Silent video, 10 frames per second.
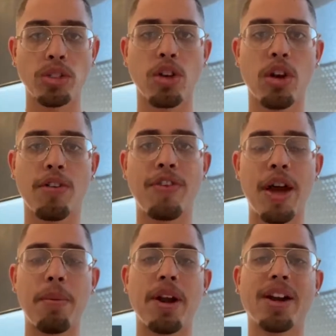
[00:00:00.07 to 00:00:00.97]
What's going on,
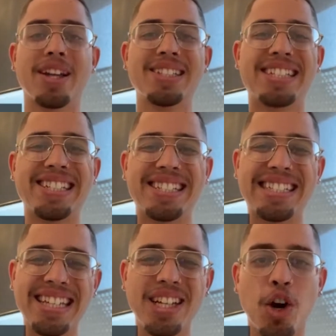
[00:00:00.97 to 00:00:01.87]
fam? Eric Ellis here,
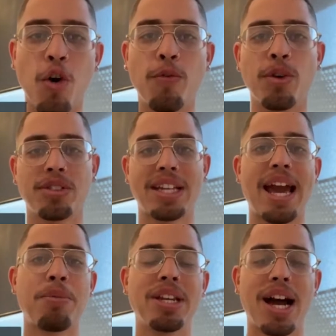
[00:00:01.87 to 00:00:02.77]
CEO of
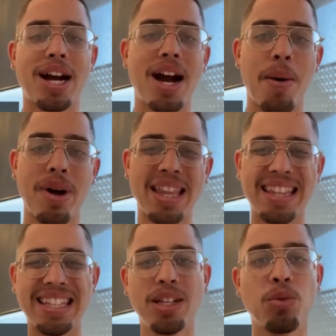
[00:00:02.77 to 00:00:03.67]
wolvesacademy.com,
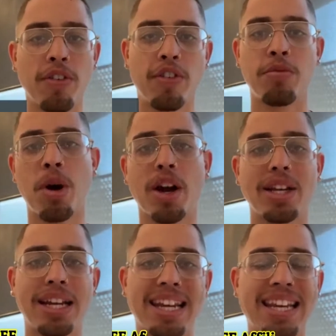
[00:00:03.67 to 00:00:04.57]
the Wolf of
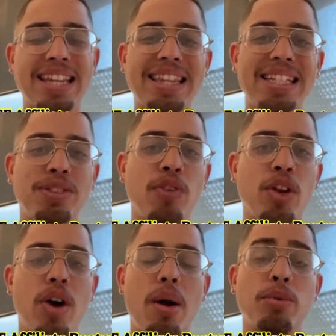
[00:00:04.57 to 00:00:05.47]
Marketing. And in this
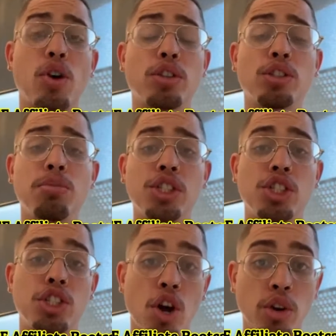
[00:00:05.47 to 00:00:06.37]
video, I'm going to be
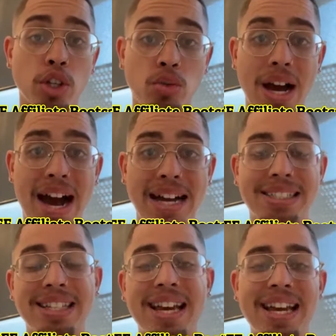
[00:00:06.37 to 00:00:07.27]
showing you
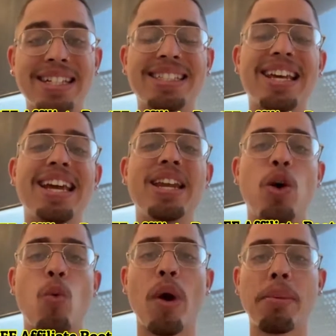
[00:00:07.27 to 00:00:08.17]
guys 10
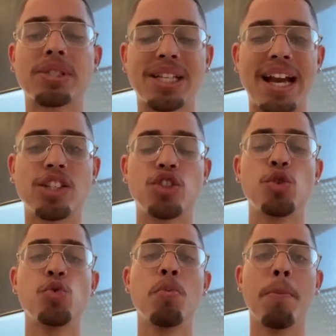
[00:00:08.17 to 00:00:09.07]
websites
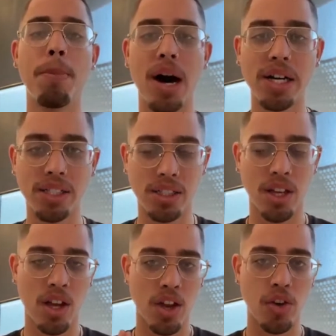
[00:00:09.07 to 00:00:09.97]
you must
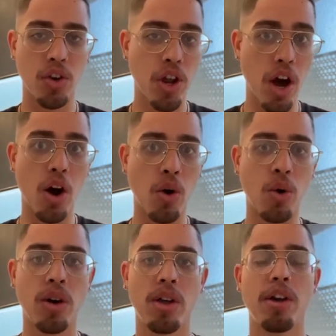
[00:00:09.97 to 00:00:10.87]

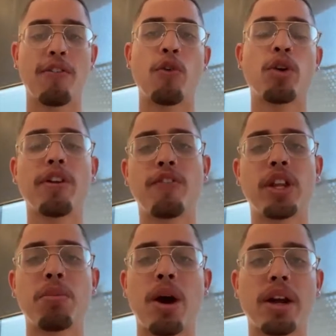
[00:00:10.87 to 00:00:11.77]
know for your
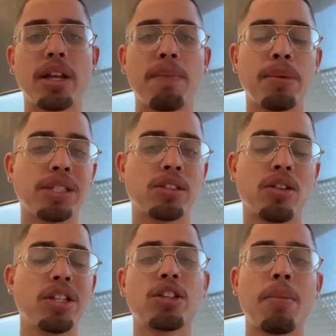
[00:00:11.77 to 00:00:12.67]
affiliate marketing business. So
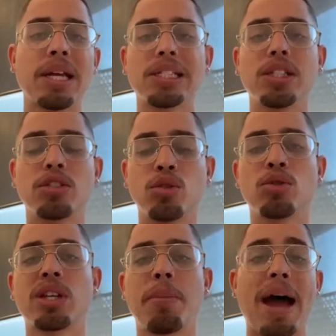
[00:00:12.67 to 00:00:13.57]
these are basically
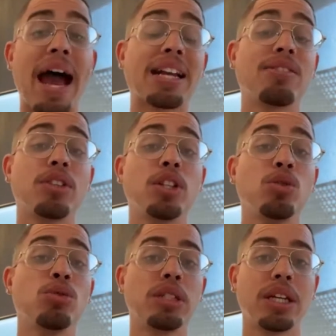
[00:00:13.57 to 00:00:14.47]
tools that I'm actively
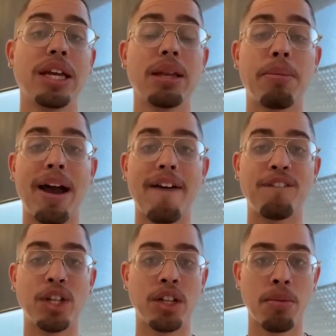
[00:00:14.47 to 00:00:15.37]
using in my
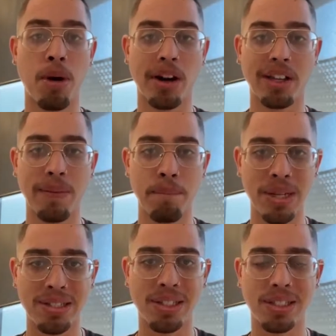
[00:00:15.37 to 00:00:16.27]
affiliate marketing
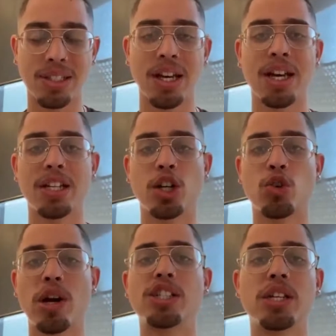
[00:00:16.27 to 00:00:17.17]
business to
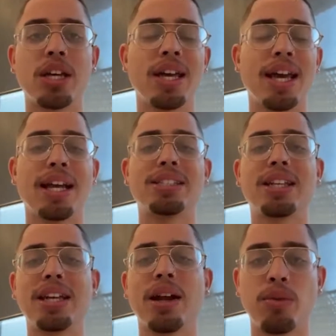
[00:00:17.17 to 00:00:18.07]
crush it and
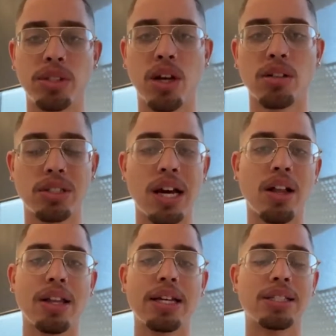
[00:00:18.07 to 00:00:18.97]
to get results.
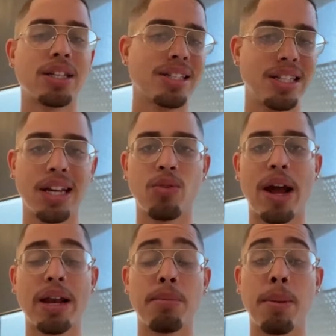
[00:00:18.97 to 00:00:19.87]
Now let's dig
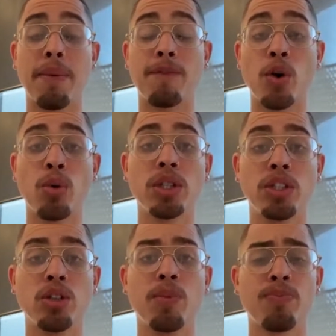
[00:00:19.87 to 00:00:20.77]
right in. But before we
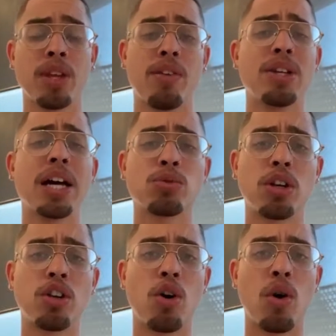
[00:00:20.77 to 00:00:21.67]
do, if you guys
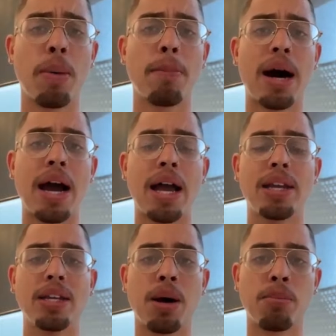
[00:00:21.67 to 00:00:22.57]
want to know my
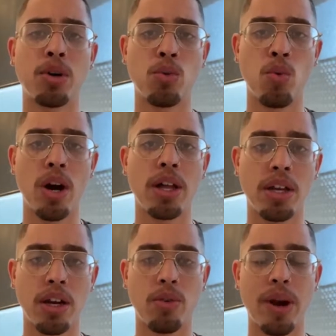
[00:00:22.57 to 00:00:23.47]

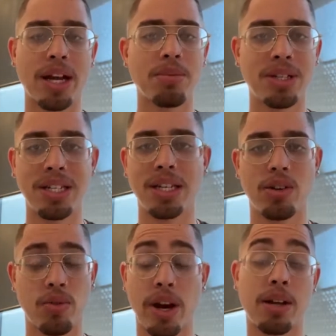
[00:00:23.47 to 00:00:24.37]
#1
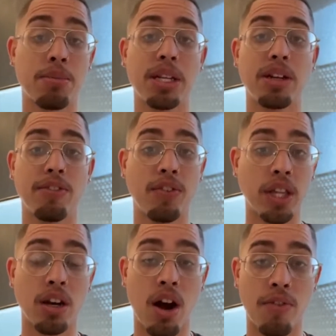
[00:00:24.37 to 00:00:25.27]
recommended
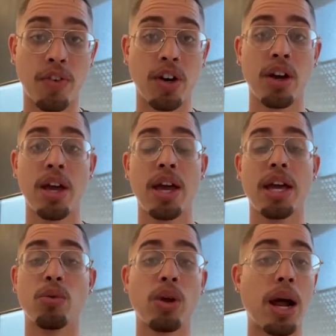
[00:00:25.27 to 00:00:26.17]
affiliate offer
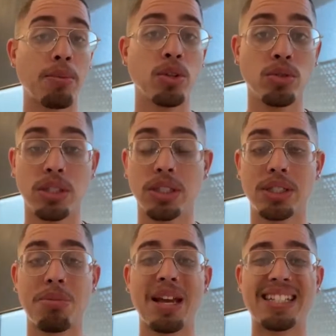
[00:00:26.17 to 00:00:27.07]
and what I'm using
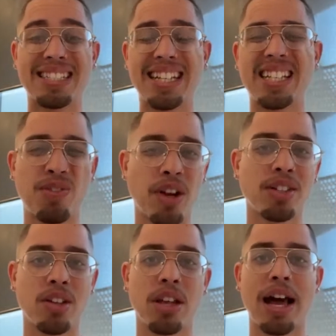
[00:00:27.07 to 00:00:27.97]
to make 6
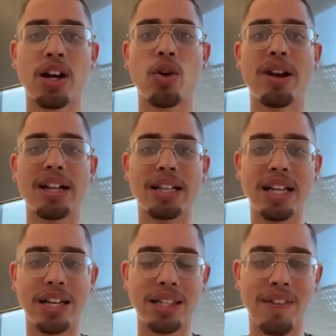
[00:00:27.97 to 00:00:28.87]
figures online, go ahead and
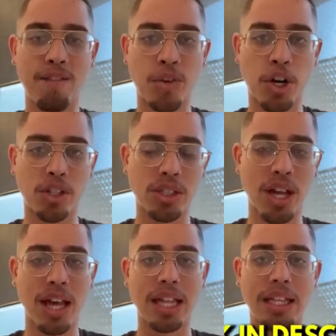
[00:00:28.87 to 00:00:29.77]
click the first
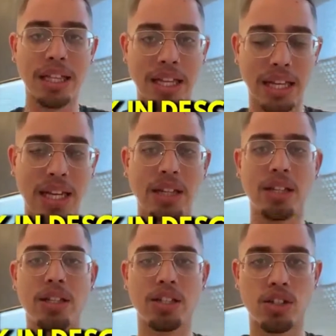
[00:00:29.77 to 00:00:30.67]
link in
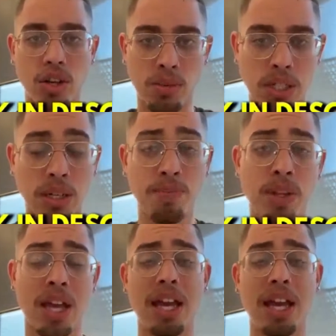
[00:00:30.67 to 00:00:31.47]
the description.